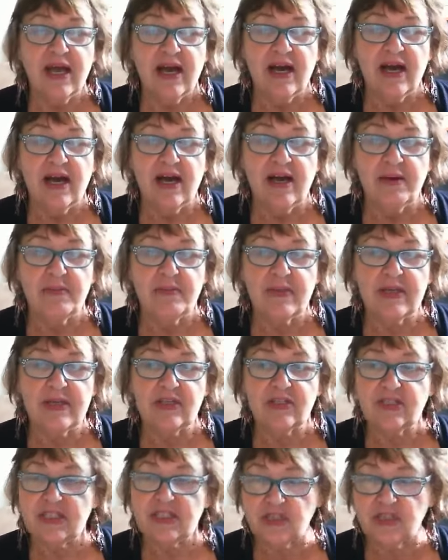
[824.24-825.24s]
um,
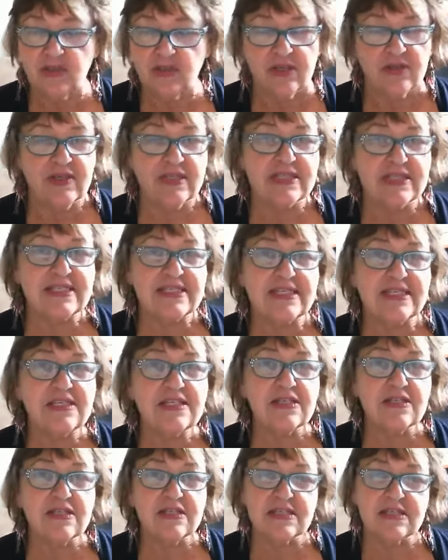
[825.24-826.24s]
she took this
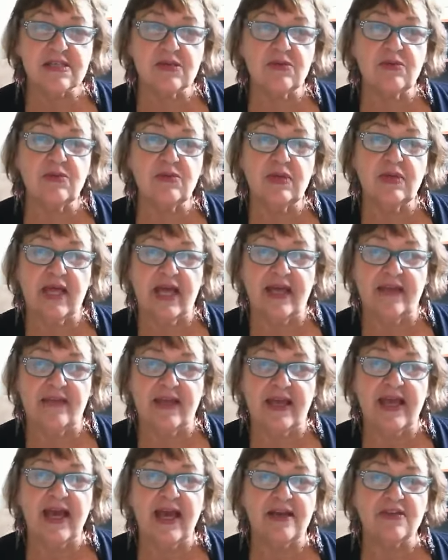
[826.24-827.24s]
into the school and
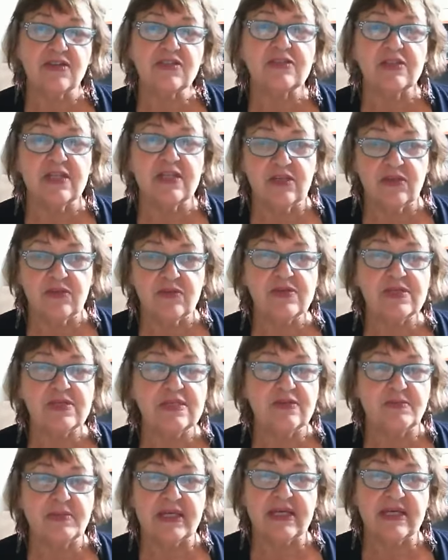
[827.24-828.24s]
they actually used
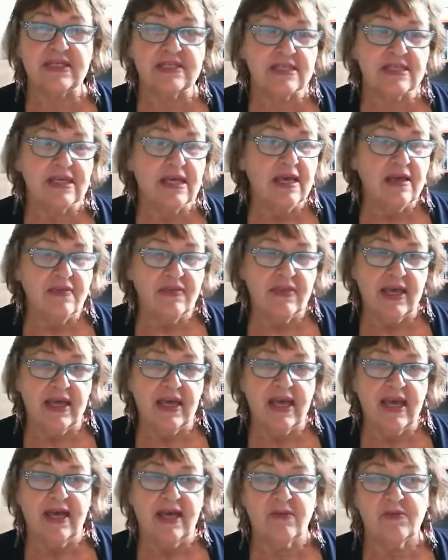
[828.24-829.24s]
it because
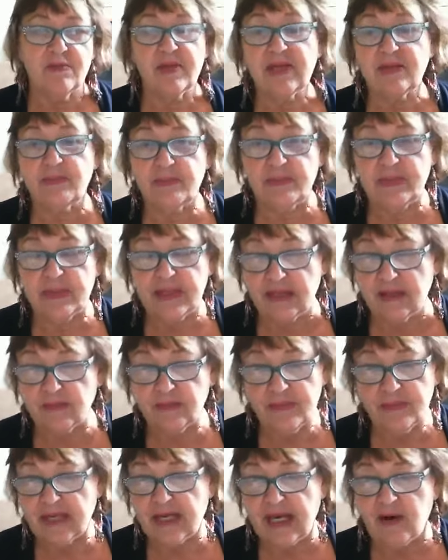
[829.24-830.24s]
they had a really big
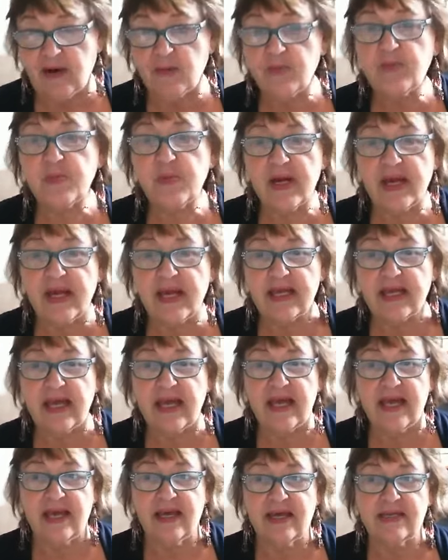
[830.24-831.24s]
big outbreak
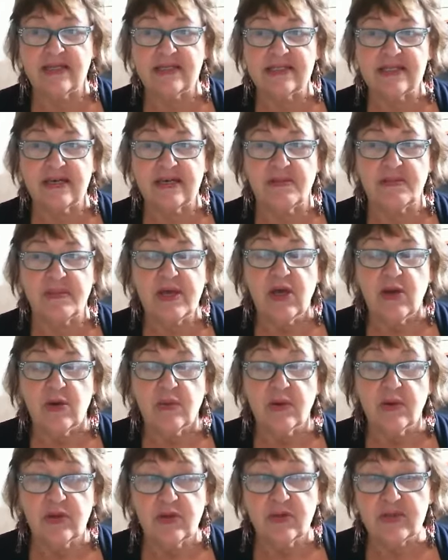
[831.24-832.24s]
and um,
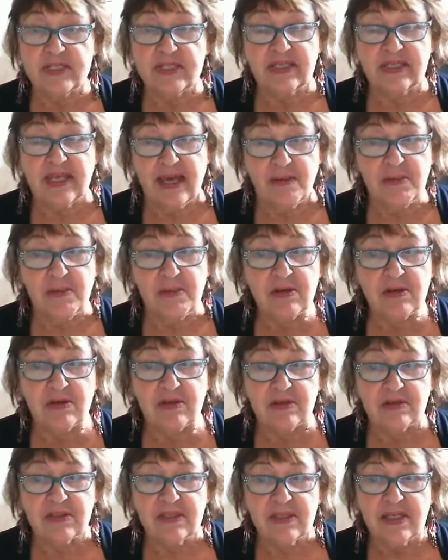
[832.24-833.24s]
were using
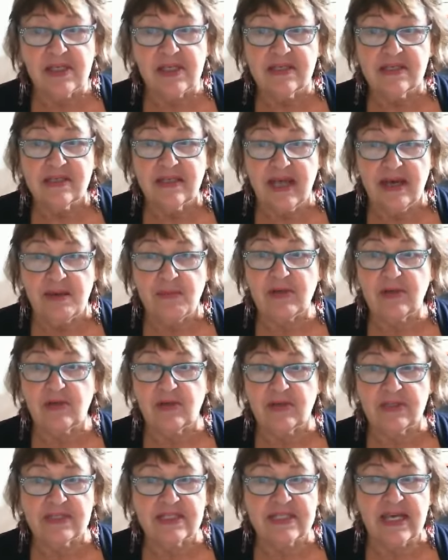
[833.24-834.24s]
chemical
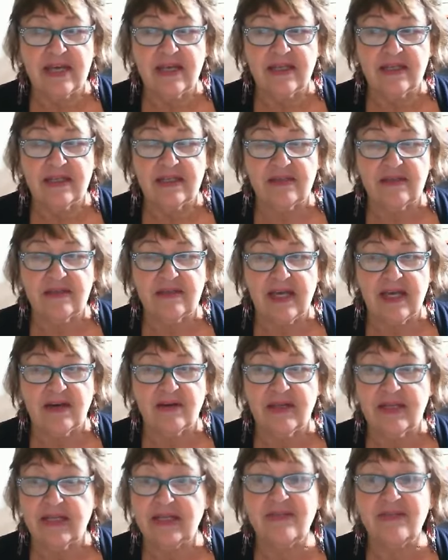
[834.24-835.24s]
chemicals and
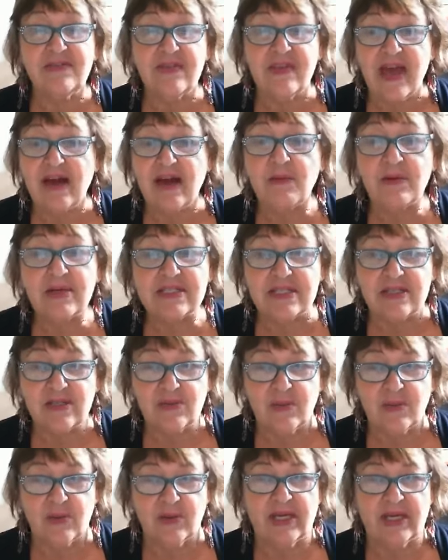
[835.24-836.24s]
that even that wasn't
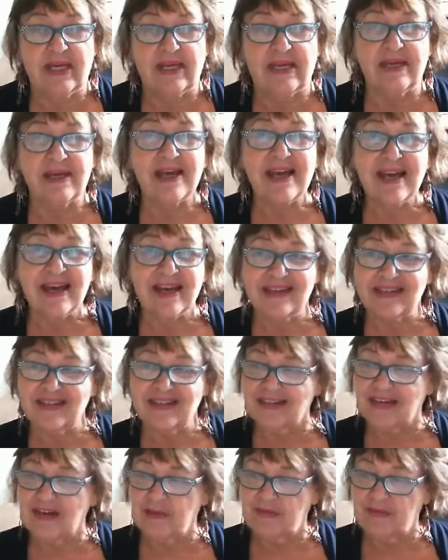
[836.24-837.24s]
working
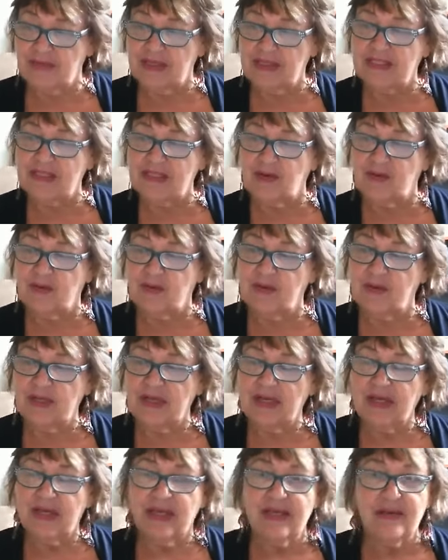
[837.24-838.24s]
and um, so
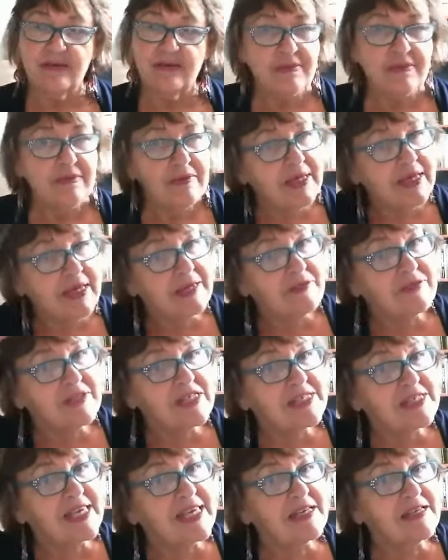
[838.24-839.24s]
it, it
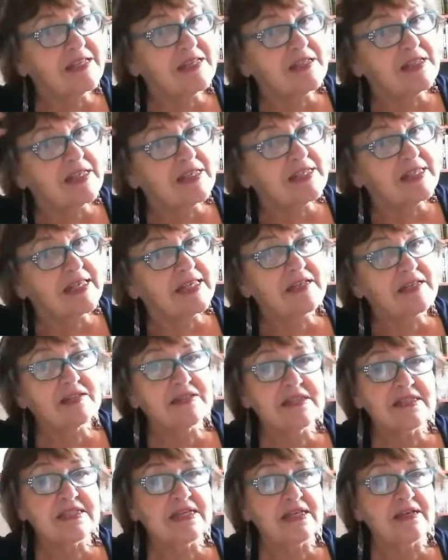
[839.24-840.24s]
just kill it
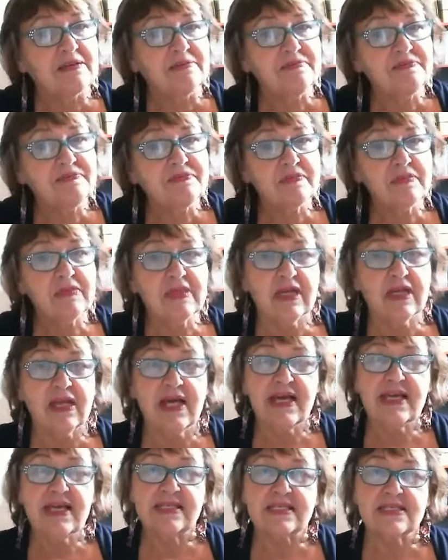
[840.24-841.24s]
kills the the
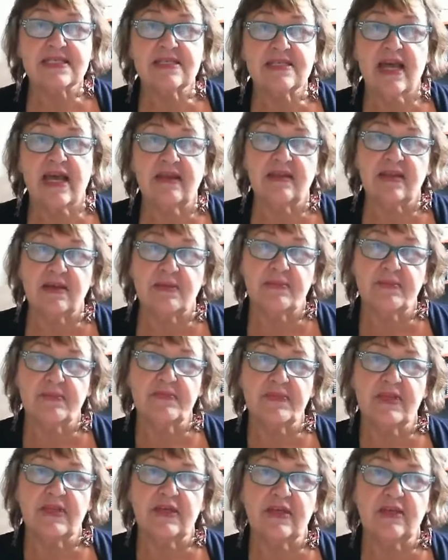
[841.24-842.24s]
lice and the
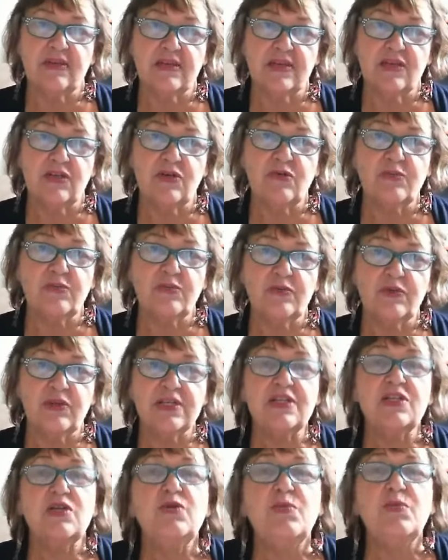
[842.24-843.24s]
the the new
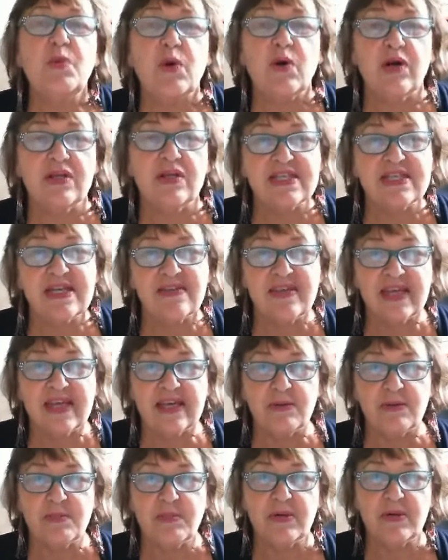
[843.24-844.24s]
the newborns. I think
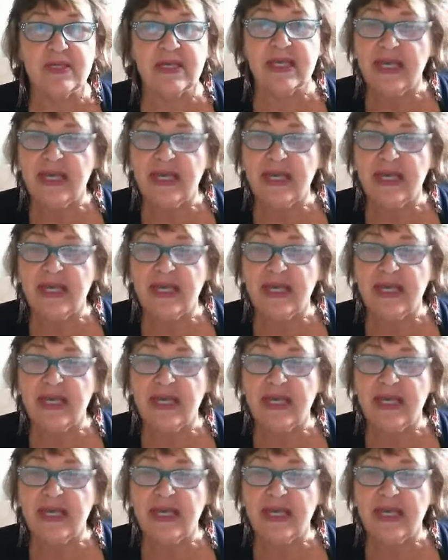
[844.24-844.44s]
it put